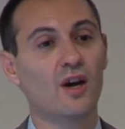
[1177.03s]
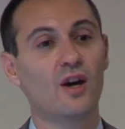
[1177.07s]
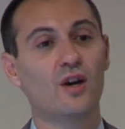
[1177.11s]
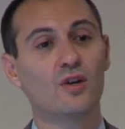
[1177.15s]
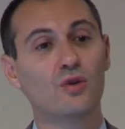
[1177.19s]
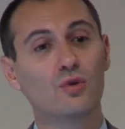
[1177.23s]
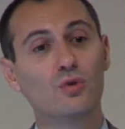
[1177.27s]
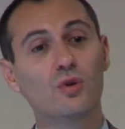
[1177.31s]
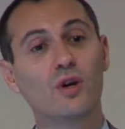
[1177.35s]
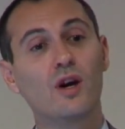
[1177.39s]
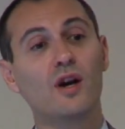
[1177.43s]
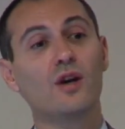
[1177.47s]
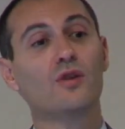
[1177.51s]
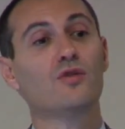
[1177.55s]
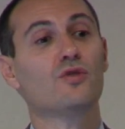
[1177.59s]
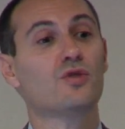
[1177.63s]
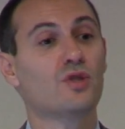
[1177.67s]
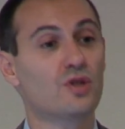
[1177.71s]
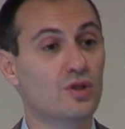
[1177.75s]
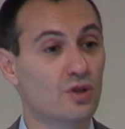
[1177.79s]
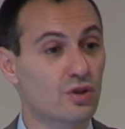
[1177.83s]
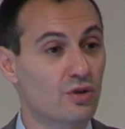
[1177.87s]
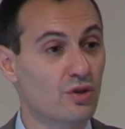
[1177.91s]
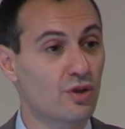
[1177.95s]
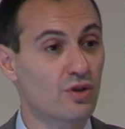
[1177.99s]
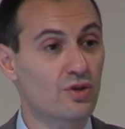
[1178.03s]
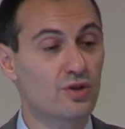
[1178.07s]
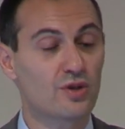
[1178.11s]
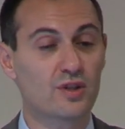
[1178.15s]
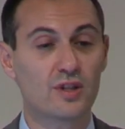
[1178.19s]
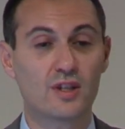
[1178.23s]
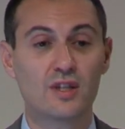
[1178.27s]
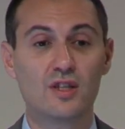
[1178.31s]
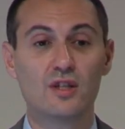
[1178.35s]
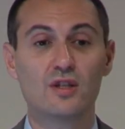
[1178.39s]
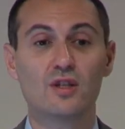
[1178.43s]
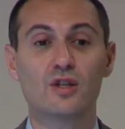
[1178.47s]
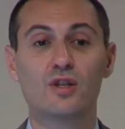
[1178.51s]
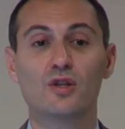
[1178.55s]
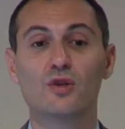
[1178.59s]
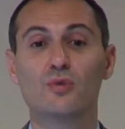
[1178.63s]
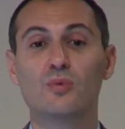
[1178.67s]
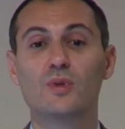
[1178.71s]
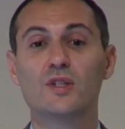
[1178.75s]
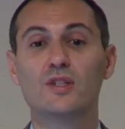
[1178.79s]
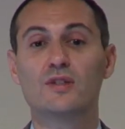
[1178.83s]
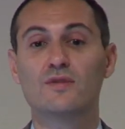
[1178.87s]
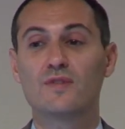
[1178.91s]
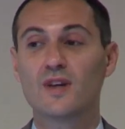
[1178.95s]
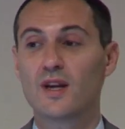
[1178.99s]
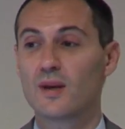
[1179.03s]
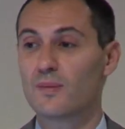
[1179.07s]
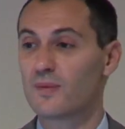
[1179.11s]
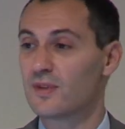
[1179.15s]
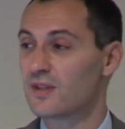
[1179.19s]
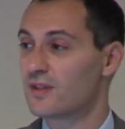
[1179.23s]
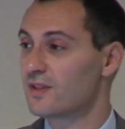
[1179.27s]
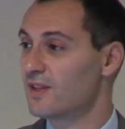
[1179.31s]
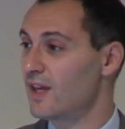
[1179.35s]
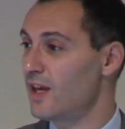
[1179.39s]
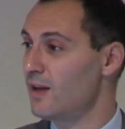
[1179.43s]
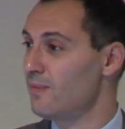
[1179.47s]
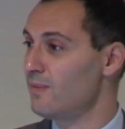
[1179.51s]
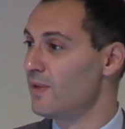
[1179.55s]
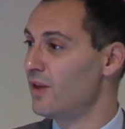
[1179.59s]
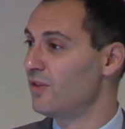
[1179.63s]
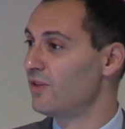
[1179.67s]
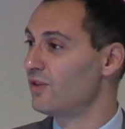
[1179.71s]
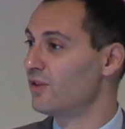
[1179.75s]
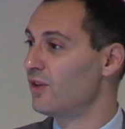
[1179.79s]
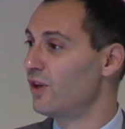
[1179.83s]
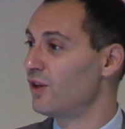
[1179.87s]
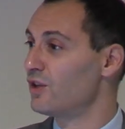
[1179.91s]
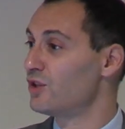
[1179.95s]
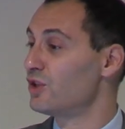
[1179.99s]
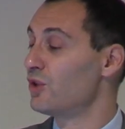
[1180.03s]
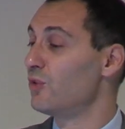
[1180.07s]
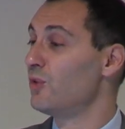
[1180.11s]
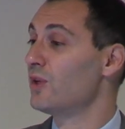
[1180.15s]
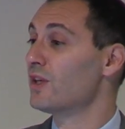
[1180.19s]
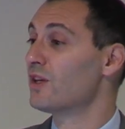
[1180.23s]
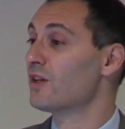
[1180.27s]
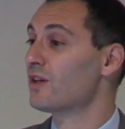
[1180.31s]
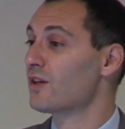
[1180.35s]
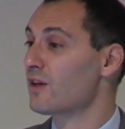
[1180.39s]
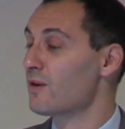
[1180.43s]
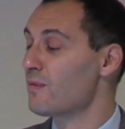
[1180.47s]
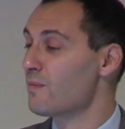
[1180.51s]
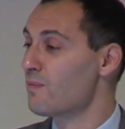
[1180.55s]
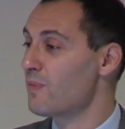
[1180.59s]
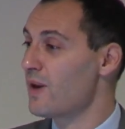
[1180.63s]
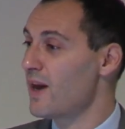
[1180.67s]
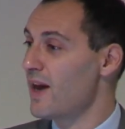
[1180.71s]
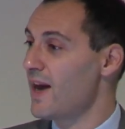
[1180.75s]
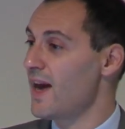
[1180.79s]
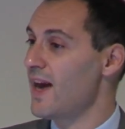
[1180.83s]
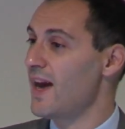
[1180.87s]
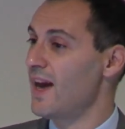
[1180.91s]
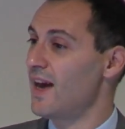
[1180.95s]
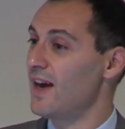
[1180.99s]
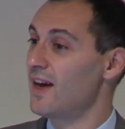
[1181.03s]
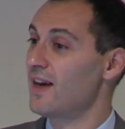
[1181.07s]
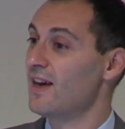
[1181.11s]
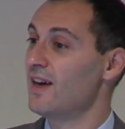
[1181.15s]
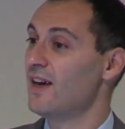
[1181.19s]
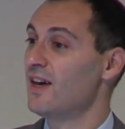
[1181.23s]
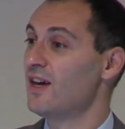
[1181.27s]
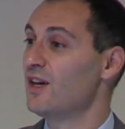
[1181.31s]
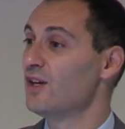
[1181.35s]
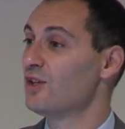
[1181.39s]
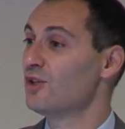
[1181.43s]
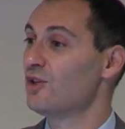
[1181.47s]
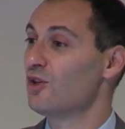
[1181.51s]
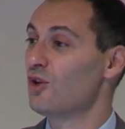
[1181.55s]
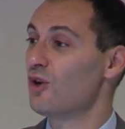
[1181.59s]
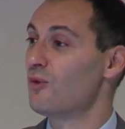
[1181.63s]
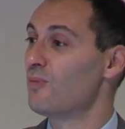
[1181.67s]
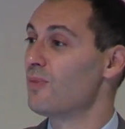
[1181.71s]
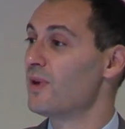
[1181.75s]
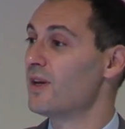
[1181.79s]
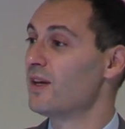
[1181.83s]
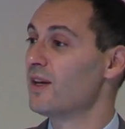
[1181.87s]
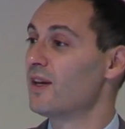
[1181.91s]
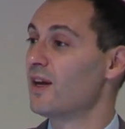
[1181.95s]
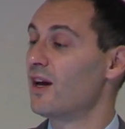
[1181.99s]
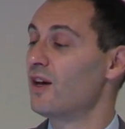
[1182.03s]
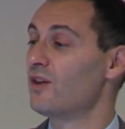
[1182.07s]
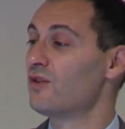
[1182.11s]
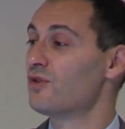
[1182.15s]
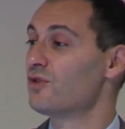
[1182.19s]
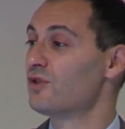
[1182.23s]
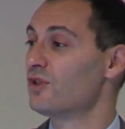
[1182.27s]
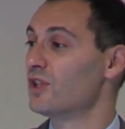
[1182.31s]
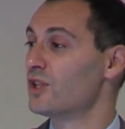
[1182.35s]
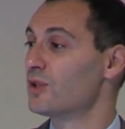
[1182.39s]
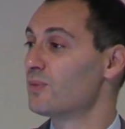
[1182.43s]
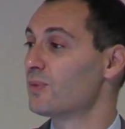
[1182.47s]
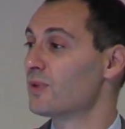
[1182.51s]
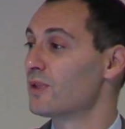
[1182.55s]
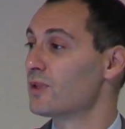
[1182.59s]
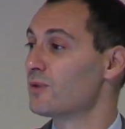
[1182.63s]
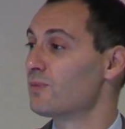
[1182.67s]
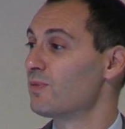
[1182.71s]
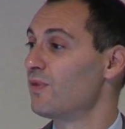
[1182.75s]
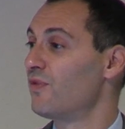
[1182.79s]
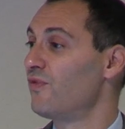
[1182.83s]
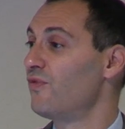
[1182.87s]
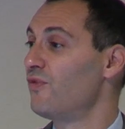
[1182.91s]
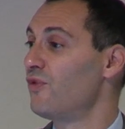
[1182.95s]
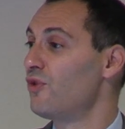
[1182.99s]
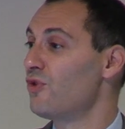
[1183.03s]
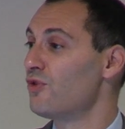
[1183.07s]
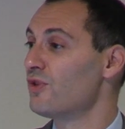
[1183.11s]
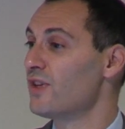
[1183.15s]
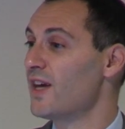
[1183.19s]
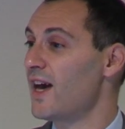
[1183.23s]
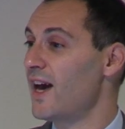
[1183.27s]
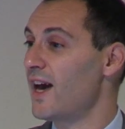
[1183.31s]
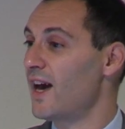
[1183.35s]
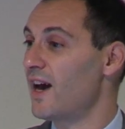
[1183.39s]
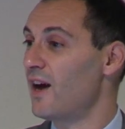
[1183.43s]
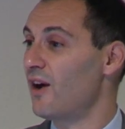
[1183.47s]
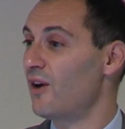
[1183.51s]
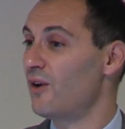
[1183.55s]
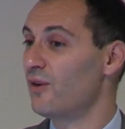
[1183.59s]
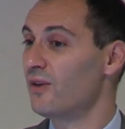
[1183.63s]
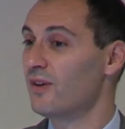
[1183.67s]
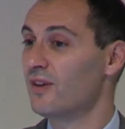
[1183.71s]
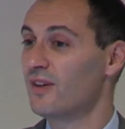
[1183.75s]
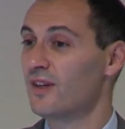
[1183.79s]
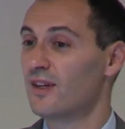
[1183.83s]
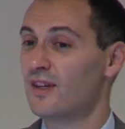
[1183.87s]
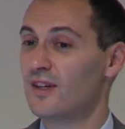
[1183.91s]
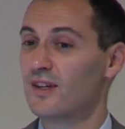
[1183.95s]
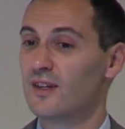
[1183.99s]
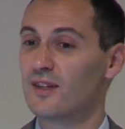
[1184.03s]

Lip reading: In all countries across the EU, we developed the same methodology so we could compare European countries, because before now,